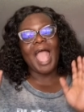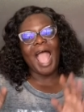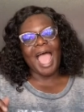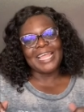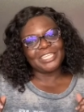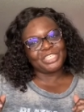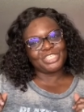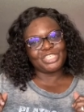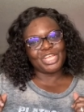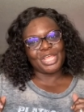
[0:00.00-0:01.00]
and
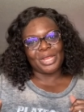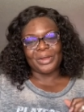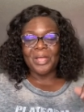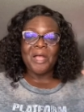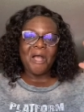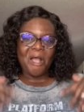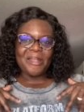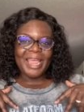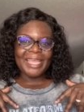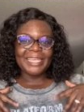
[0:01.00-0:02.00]
share.
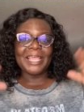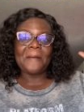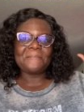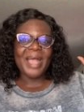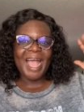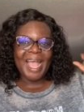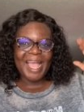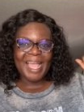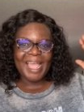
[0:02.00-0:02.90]
Alrighty, bye!